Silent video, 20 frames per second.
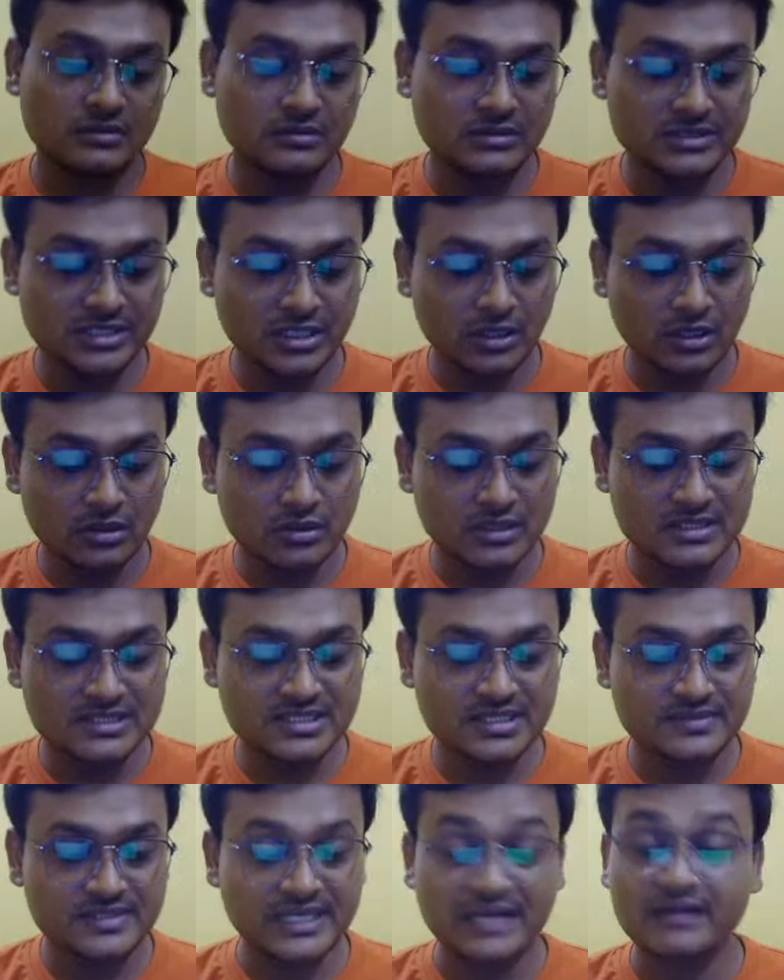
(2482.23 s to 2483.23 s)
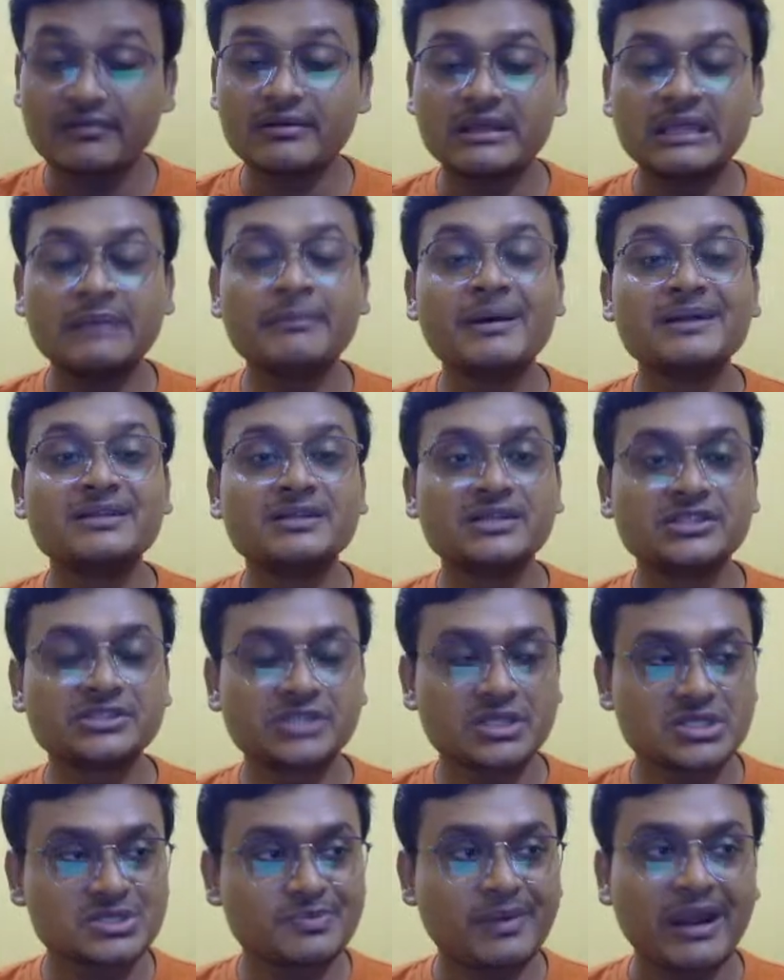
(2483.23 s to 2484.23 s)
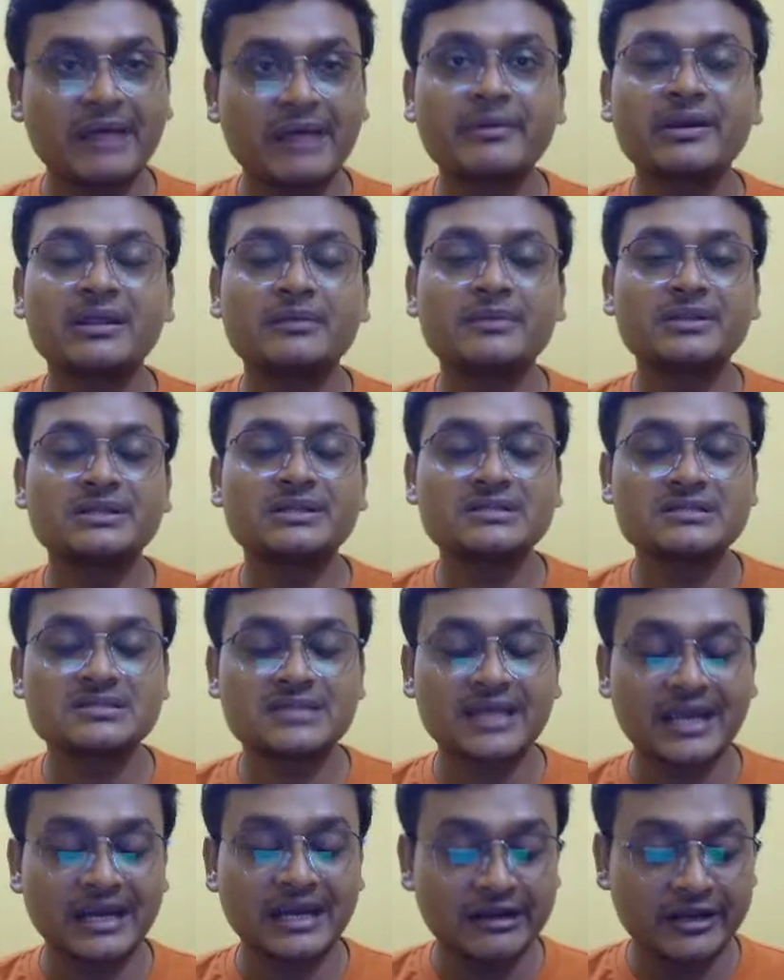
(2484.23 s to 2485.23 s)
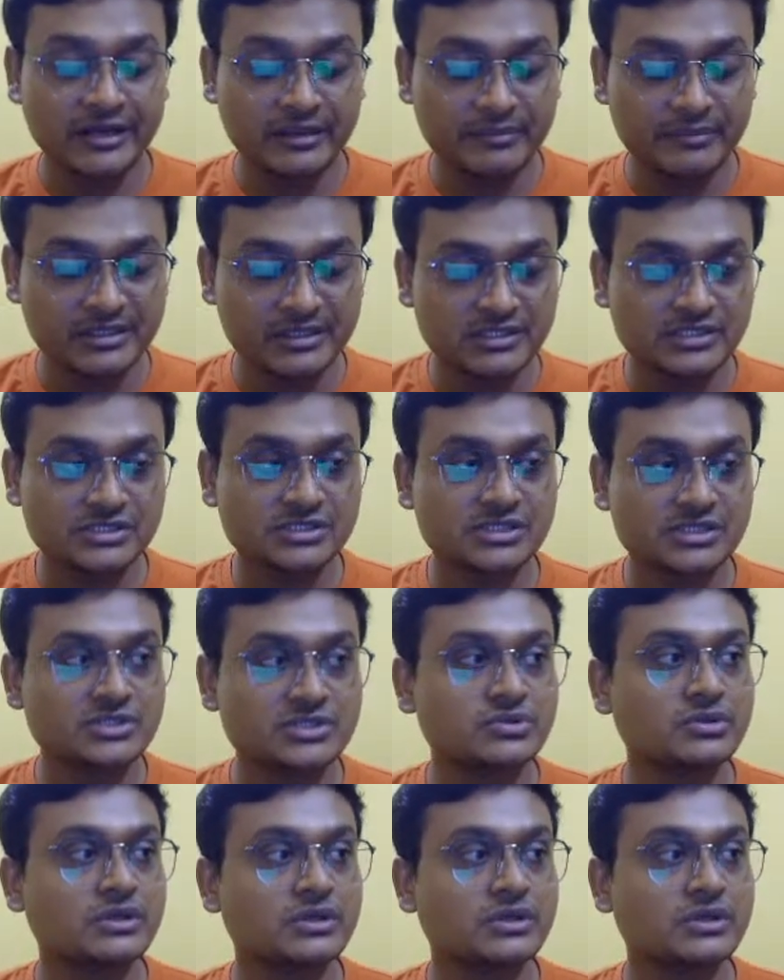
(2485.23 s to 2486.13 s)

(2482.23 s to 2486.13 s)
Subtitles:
these are all concepts and imaginations, primary imagination, secondary imaginations.